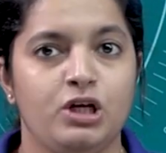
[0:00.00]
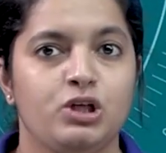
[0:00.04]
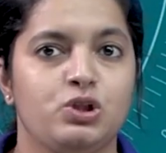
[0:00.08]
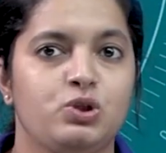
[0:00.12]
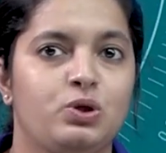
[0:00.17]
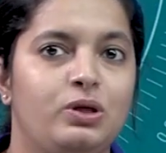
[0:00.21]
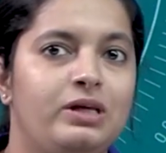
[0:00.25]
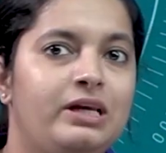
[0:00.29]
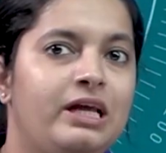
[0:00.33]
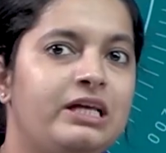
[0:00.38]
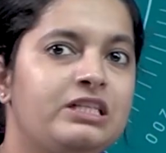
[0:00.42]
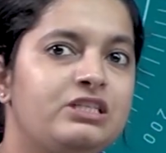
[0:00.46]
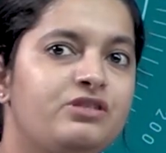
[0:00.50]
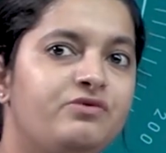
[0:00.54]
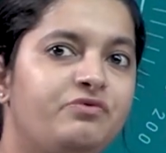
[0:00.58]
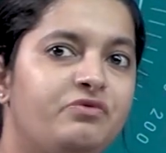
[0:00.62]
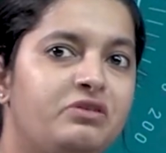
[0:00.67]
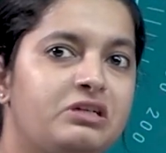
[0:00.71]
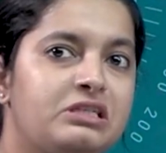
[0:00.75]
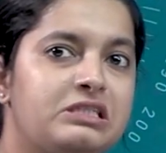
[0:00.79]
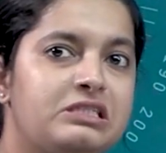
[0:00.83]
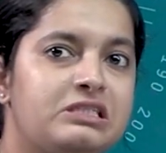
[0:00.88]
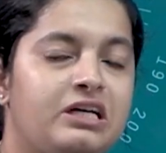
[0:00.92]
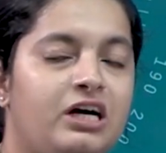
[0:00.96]
So let's
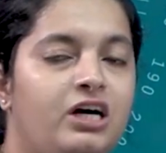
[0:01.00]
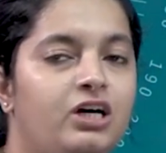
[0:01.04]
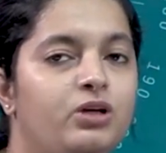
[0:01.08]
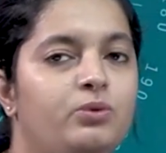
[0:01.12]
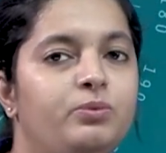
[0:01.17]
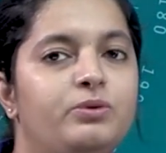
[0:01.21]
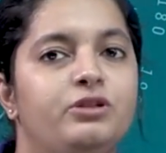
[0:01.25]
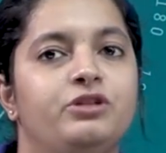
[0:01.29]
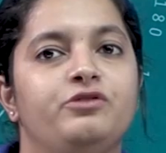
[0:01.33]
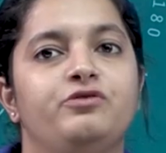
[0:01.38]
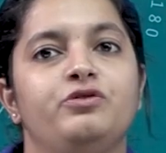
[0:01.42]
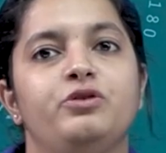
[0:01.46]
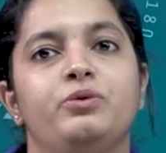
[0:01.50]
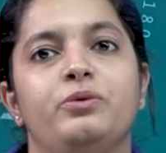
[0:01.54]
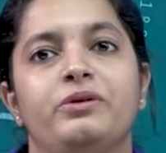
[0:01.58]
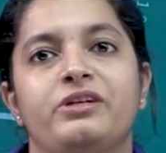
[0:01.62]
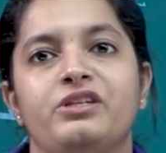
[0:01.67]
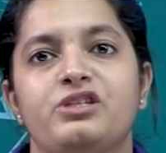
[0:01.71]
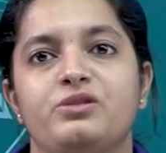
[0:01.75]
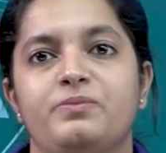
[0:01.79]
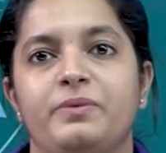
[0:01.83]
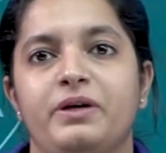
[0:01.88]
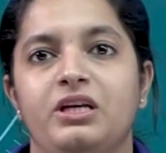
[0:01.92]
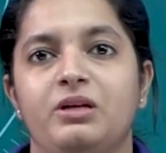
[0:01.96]
first start with a few
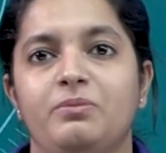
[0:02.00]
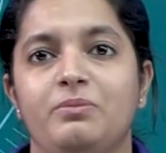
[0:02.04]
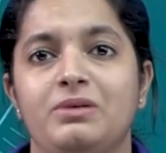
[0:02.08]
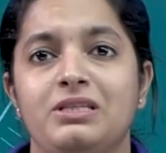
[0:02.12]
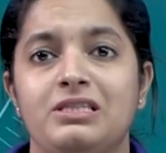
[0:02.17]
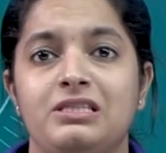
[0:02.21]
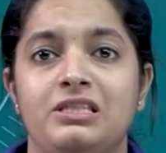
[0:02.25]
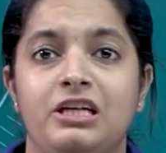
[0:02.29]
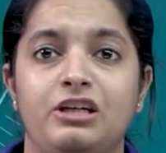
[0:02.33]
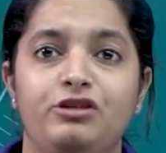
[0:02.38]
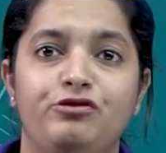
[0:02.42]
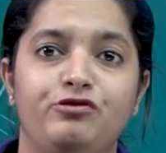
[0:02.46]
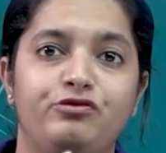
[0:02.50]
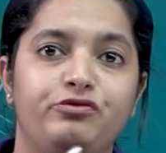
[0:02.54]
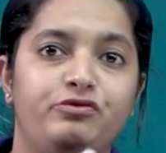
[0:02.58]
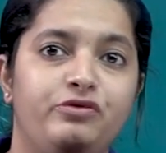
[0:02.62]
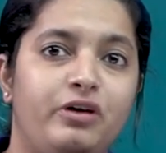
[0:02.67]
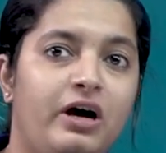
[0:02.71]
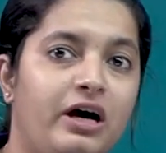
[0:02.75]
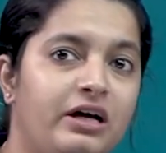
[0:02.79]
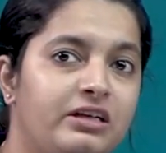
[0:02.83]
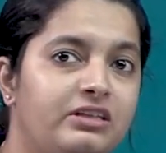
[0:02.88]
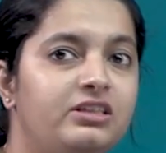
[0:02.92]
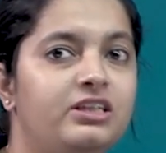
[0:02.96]
experiments that
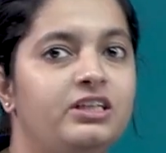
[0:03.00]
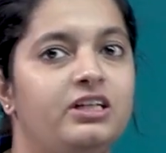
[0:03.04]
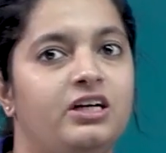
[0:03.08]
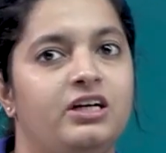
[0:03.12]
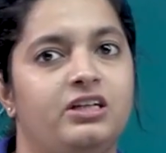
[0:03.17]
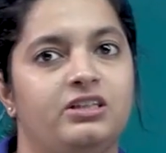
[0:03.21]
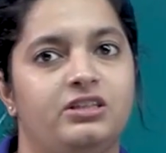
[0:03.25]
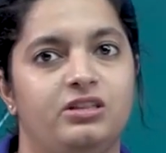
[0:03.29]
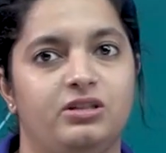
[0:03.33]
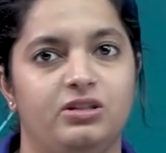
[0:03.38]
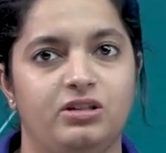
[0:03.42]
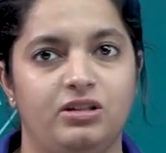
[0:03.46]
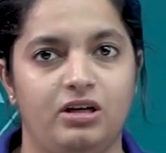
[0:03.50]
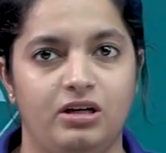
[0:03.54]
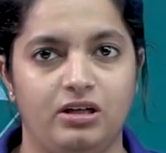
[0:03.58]
Faraday under,